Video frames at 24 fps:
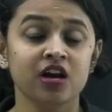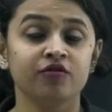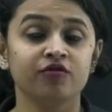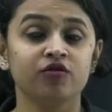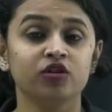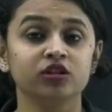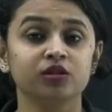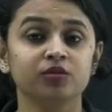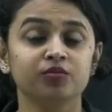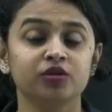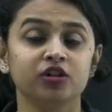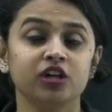
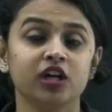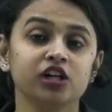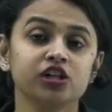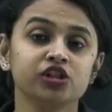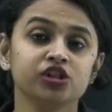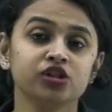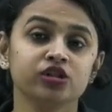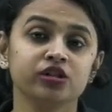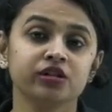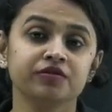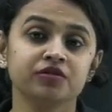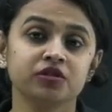for the
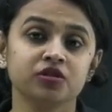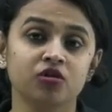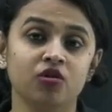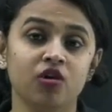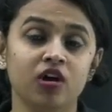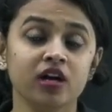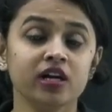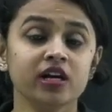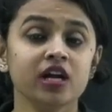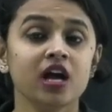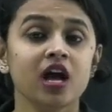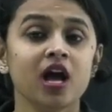production of
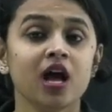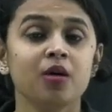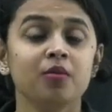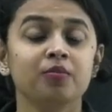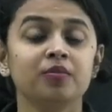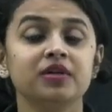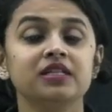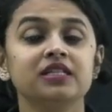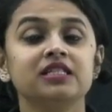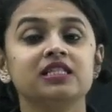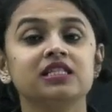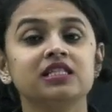salt.
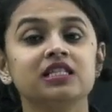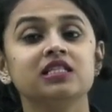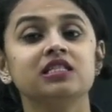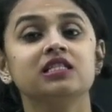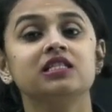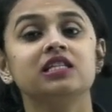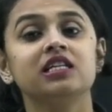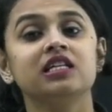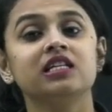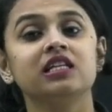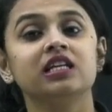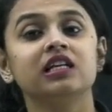But
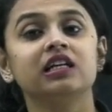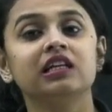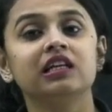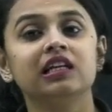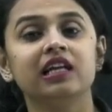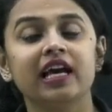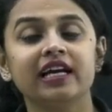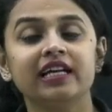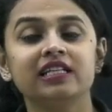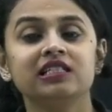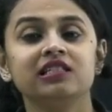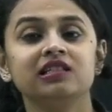since he
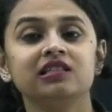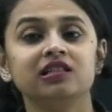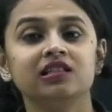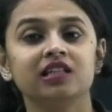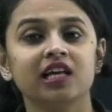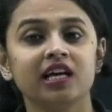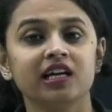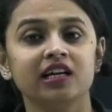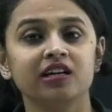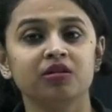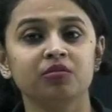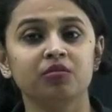neglected
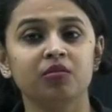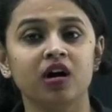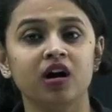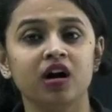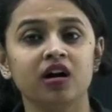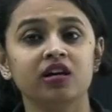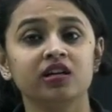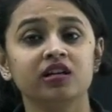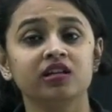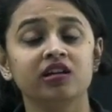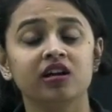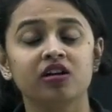that
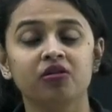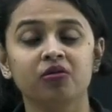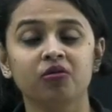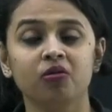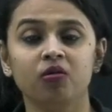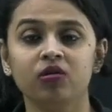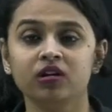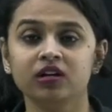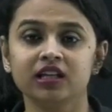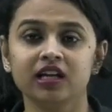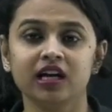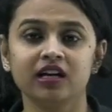demand, he
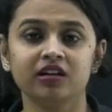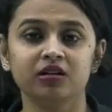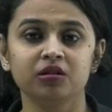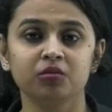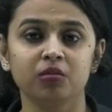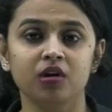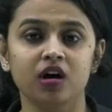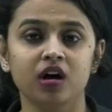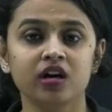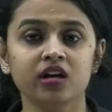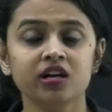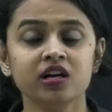ignored that
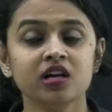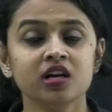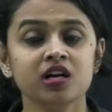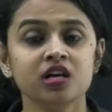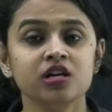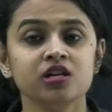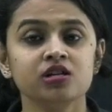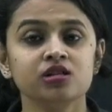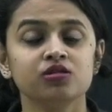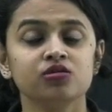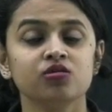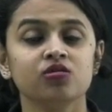demand,
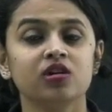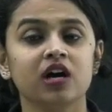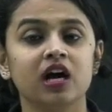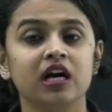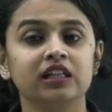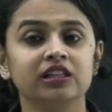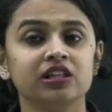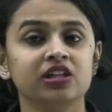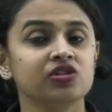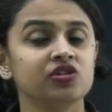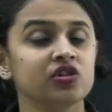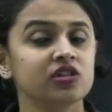so
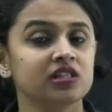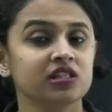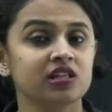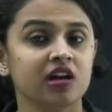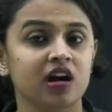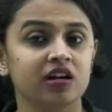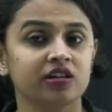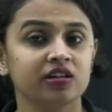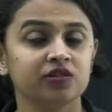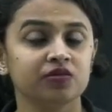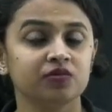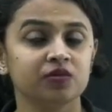Gandhiji
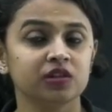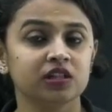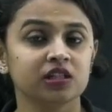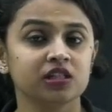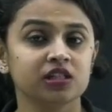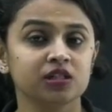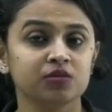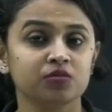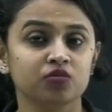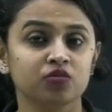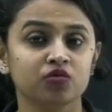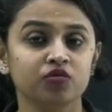started with
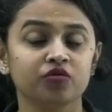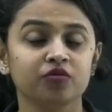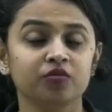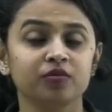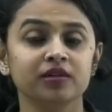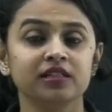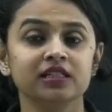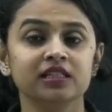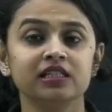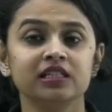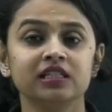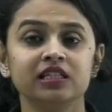this
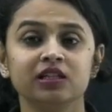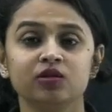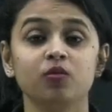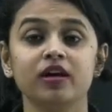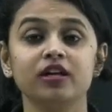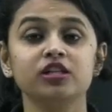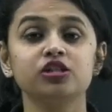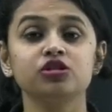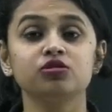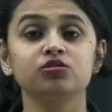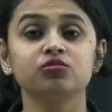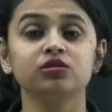movement. He
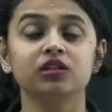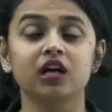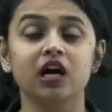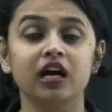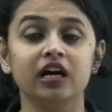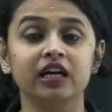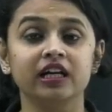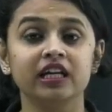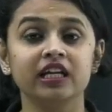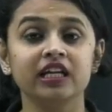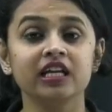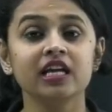went to
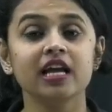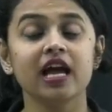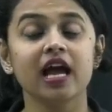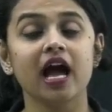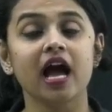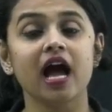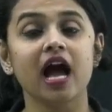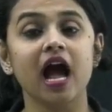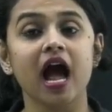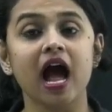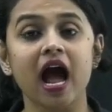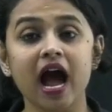Dandi,
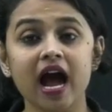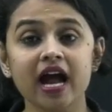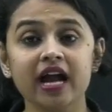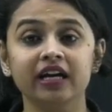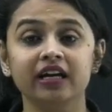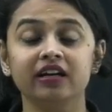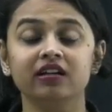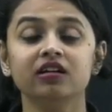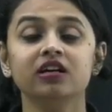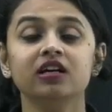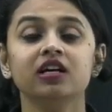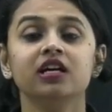
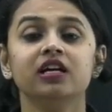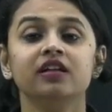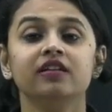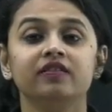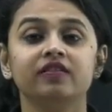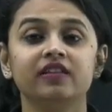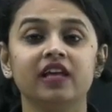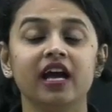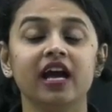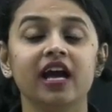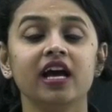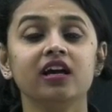and
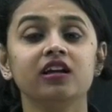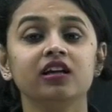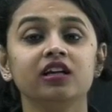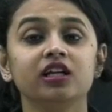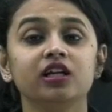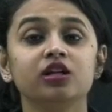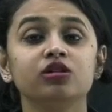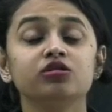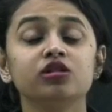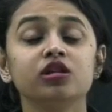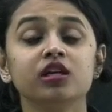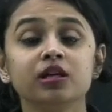there
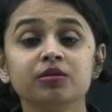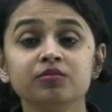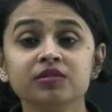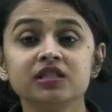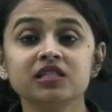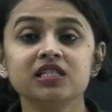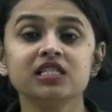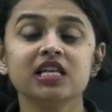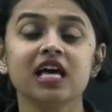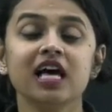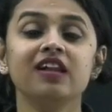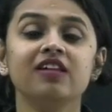he
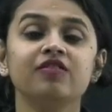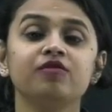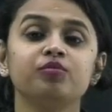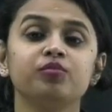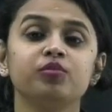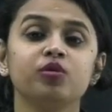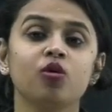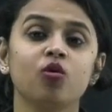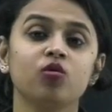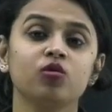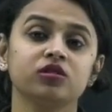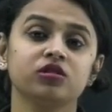himself
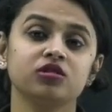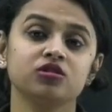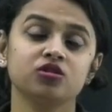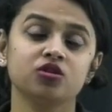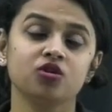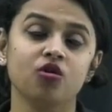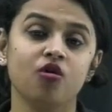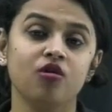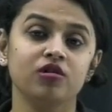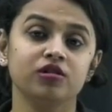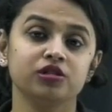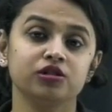broke the
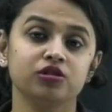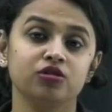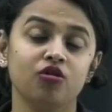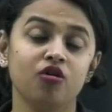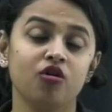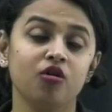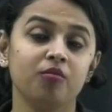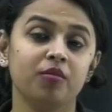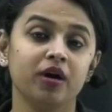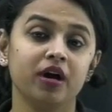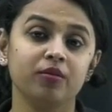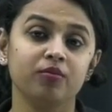salt
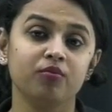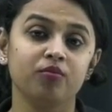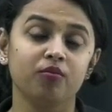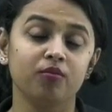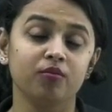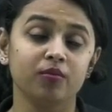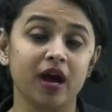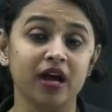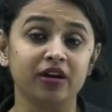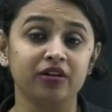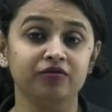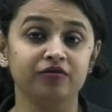law by
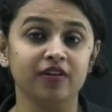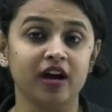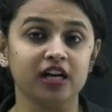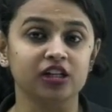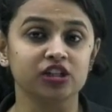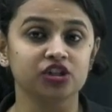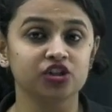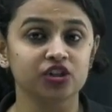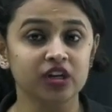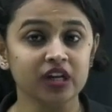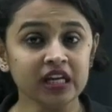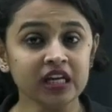
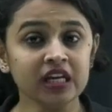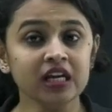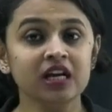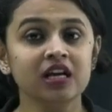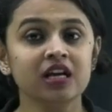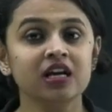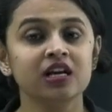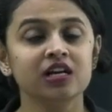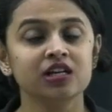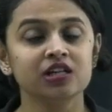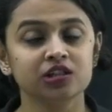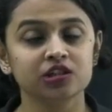manufacturing
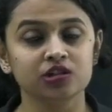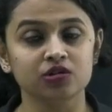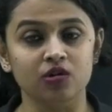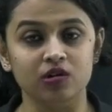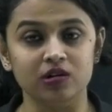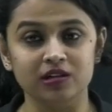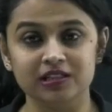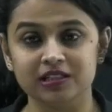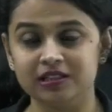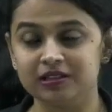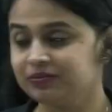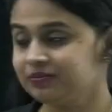
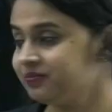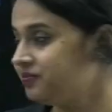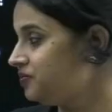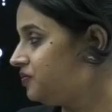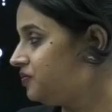salt.